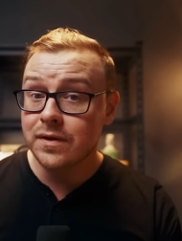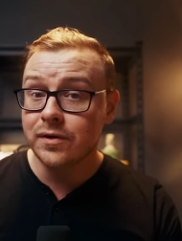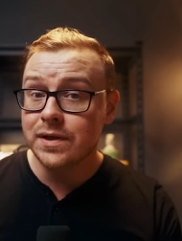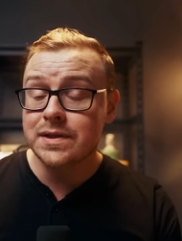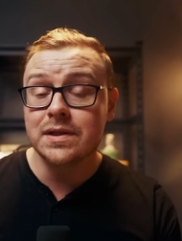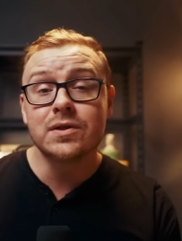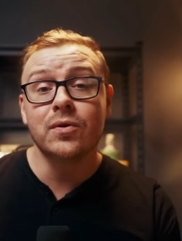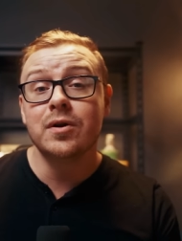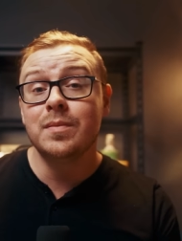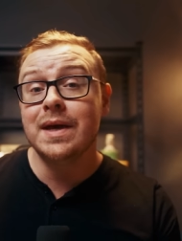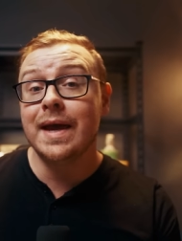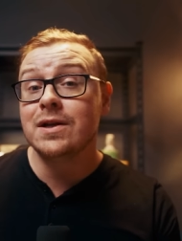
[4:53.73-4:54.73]
on the list is going to
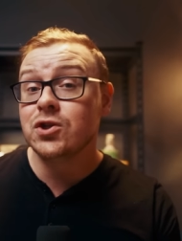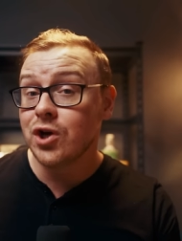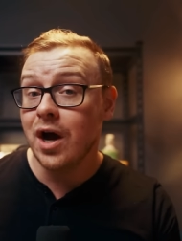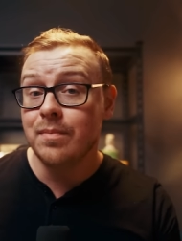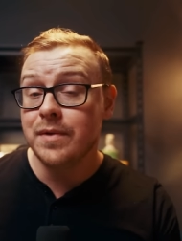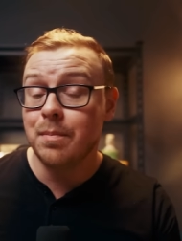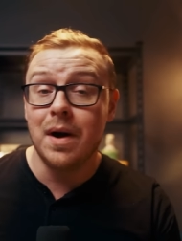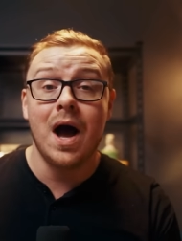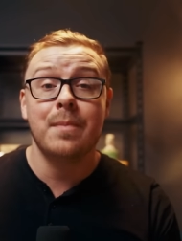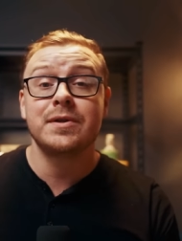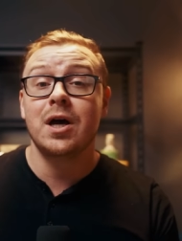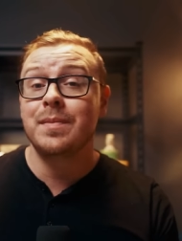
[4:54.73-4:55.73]
be a job that
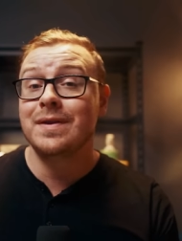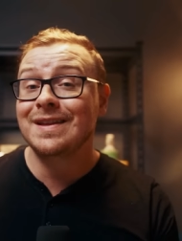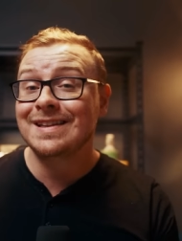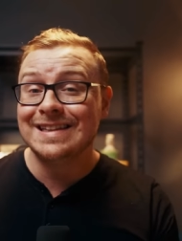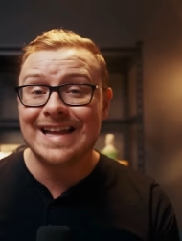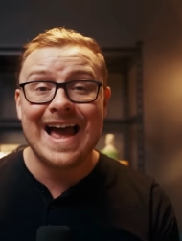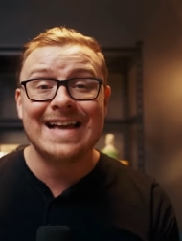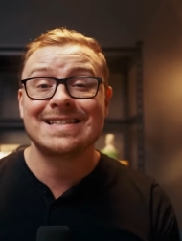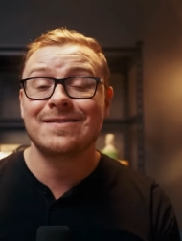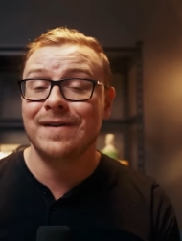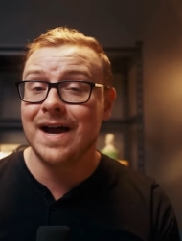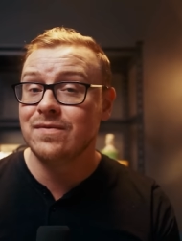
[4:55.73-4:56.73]
popped up in the
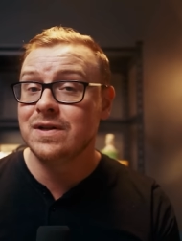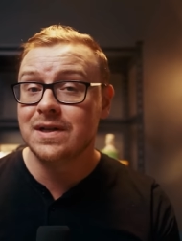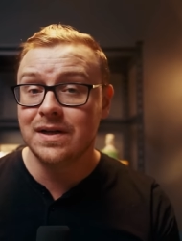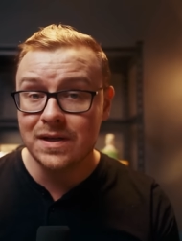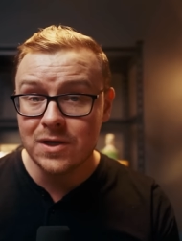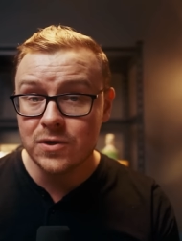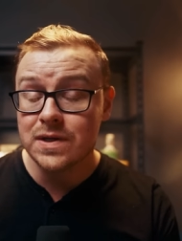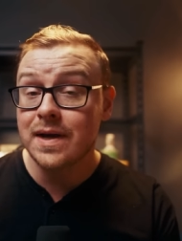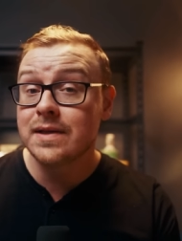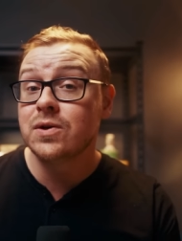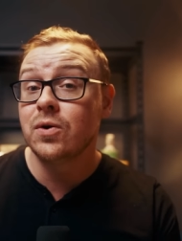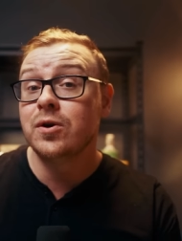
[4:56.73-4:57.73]
last five to 10 years, and
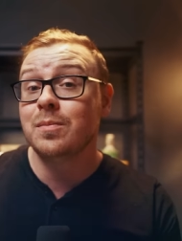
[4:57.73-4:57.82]
that's going